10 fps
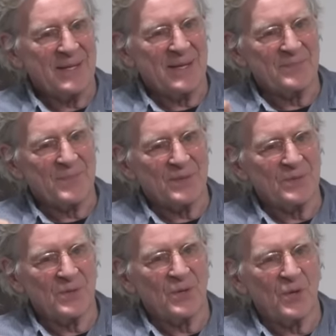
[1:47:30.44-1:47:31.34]
but you
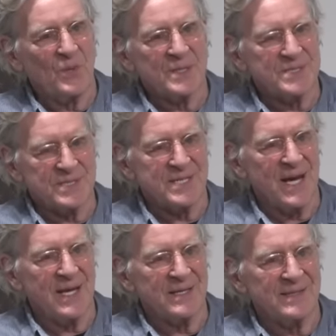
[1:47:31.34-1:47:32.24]
don't know what's
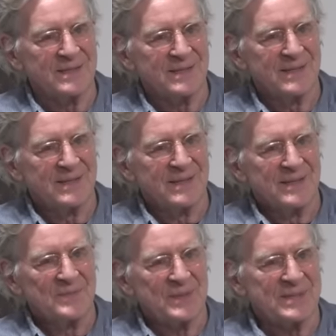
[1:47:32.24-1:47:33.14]
inside.
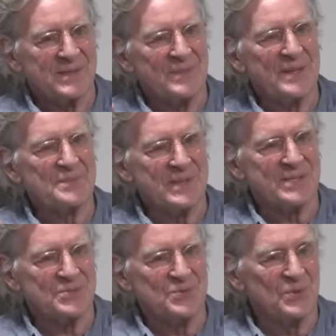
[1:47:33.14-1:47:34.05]
But there might be this
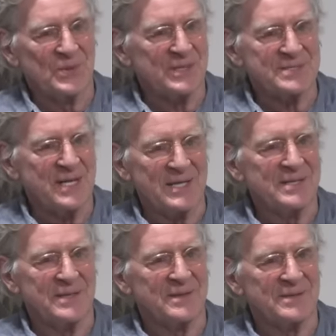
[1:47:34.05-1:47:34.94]
jewel inside
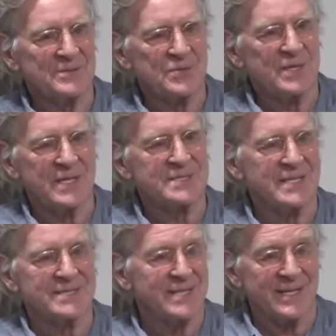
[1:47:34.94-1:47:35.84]
there. You can't say it's
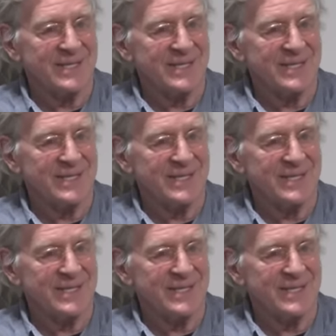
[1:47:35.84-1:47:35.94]
not